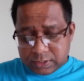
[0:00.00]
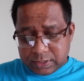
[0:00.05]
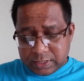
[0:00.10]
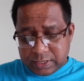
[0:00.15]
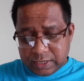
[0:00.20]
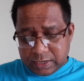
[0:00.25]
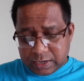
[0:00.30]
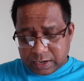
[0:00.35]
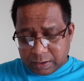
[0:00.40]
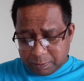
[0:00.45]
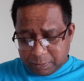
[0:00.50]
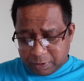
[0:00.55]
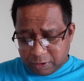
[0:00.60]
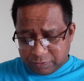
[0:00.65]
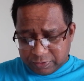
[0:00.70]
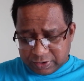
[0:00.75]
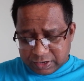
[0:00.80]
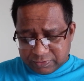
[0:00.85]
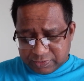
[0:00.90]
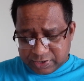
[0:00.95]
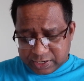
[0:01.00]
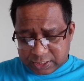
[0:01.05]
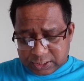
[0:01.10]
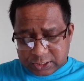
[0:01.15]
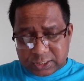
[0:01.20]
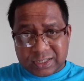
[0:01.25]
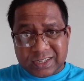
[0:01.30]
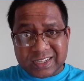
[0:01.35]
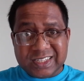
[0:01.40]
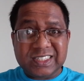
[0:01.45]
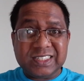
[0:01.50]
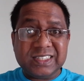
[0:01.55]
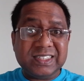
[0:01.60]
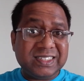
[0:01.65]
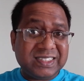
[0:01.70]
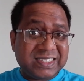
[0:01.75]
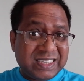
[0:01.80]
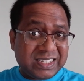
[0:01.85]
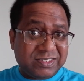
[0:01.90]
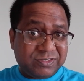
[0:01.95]
The number of invitation is
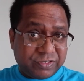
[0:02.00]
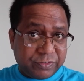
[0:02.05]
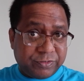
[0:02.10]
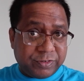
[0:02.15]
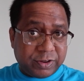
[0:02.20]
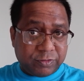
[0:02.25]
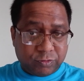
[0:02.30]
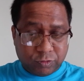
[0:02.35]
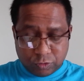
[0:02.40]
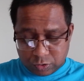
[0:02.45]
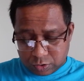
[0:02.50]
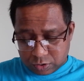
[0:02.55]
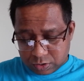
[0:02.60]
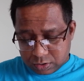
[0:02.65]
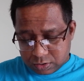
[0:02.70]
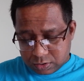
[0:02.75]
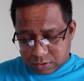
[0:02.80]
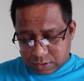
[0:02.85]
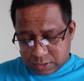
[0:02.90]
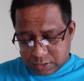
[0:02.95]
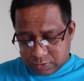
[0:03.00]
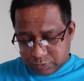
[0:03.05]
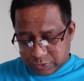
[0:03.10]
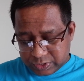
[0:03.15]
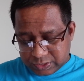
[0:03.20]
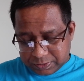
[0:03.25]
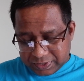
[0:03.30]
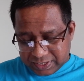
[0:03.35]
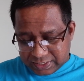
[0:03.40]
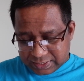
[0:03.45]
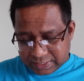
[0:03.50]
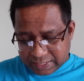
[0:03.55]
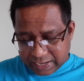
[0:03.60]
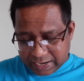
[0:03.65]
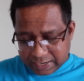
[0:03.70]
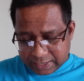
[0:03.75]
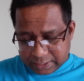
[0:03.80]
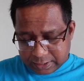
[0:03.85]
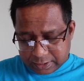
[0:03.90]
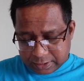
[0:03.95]
654, which means
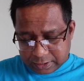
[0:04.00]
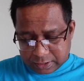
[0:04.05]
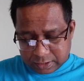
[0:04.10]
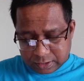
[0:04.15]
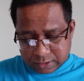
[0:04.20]
that